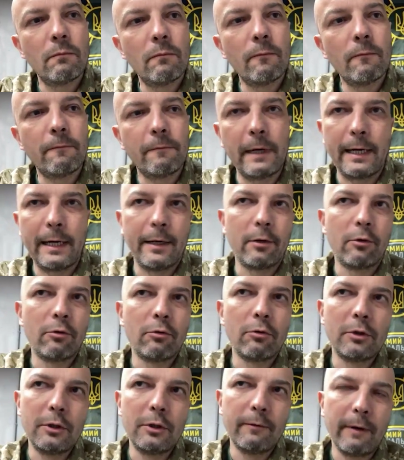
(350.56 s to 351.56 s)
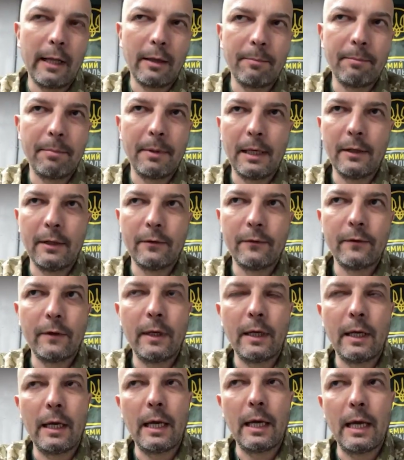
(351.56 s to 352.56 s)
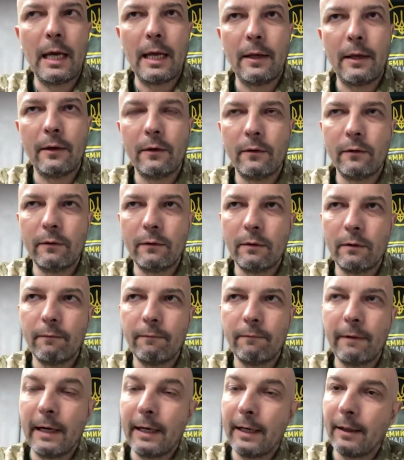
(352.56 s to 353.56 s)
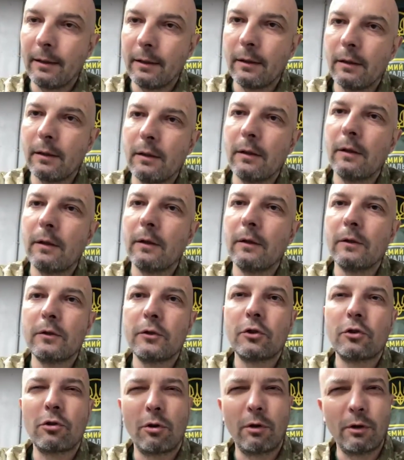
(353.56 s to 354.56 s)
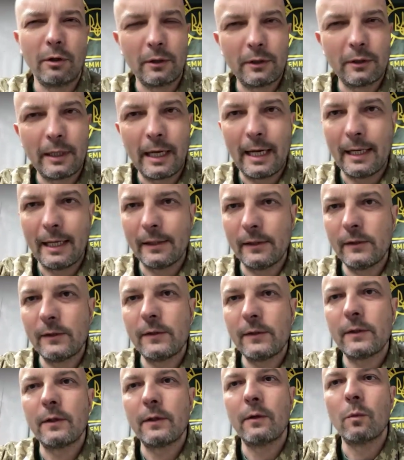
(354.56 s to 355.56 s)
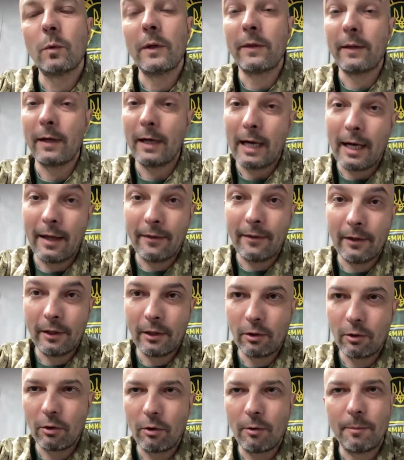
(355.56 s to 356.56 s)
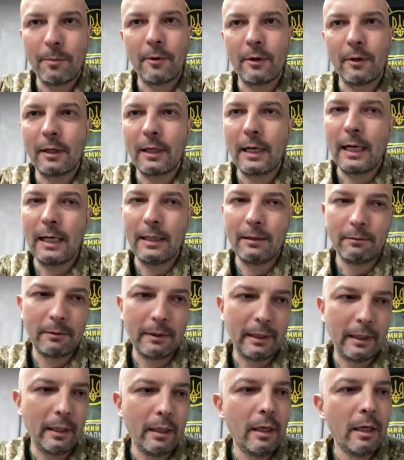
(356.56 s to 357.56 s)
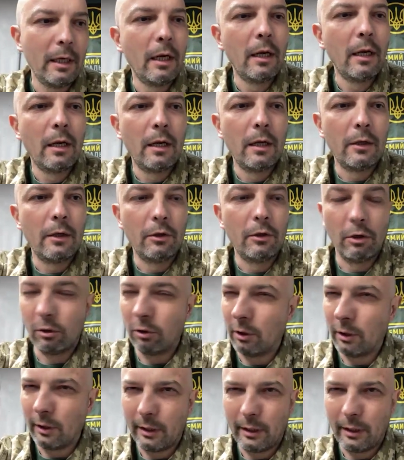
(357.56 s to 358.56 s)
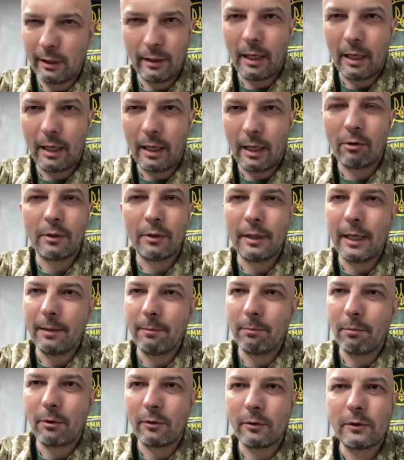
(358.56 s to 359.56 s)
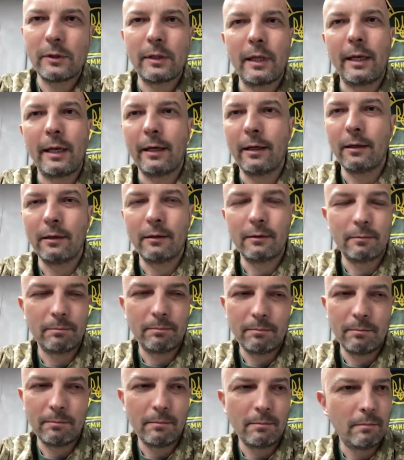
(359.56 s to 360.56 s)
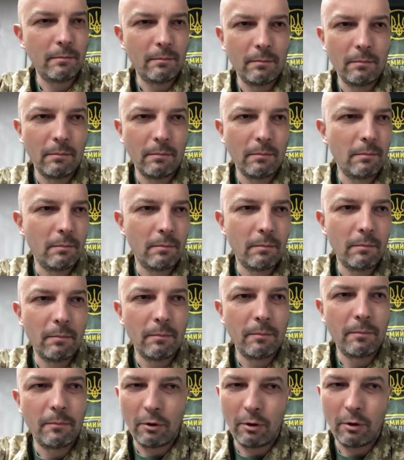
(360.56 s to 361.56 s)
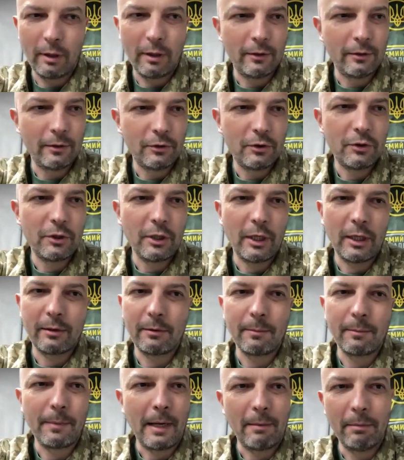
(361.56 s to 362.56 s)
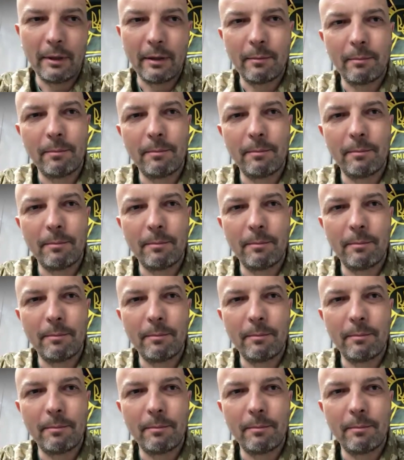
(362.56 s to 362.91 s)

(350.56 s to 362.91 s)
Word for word: very good development and very strong ties with other European countries not only our neighbors like Poland, Czech Republic,